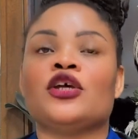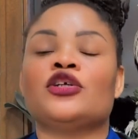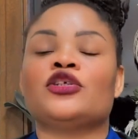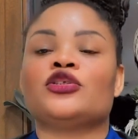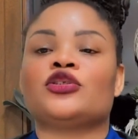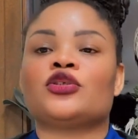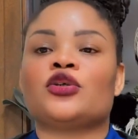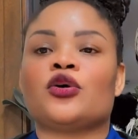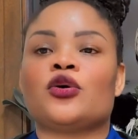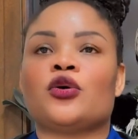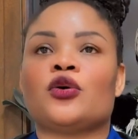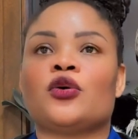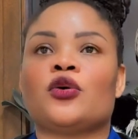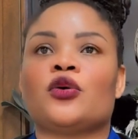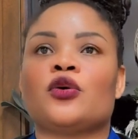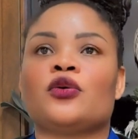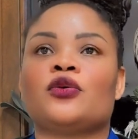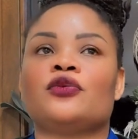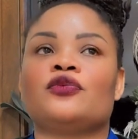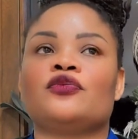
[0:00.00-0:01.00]

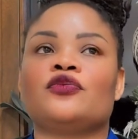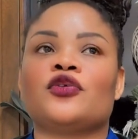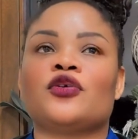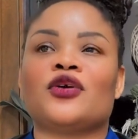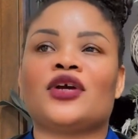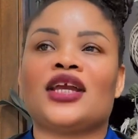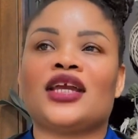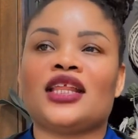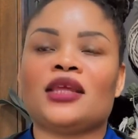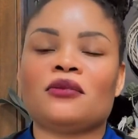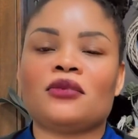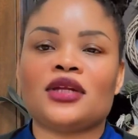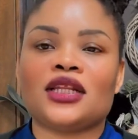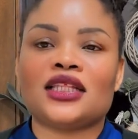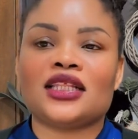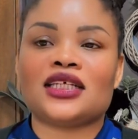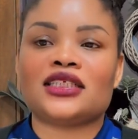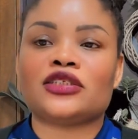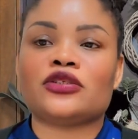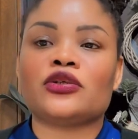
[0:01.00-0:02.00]
So for anybody
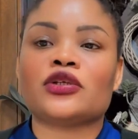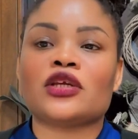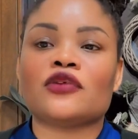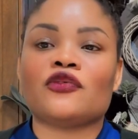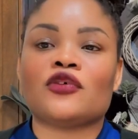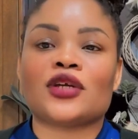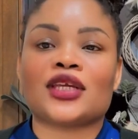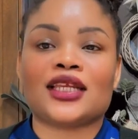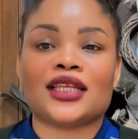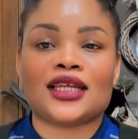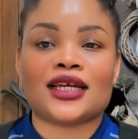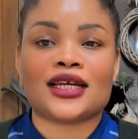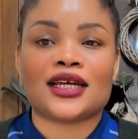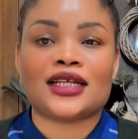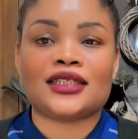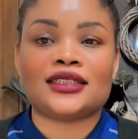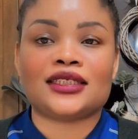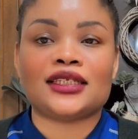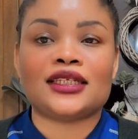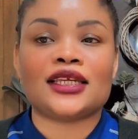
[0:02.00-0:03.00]
that's looking for
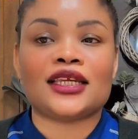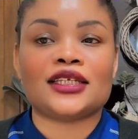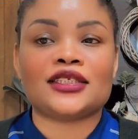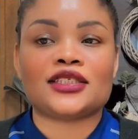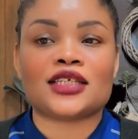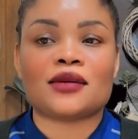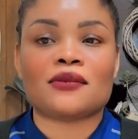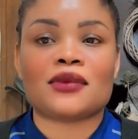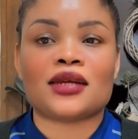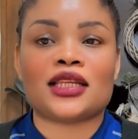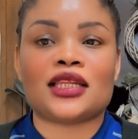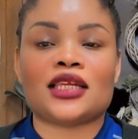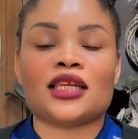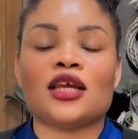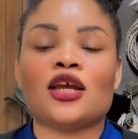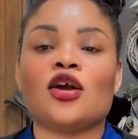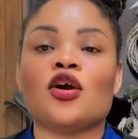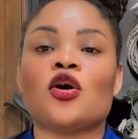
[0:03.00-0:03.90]
kindergarten here in Germany,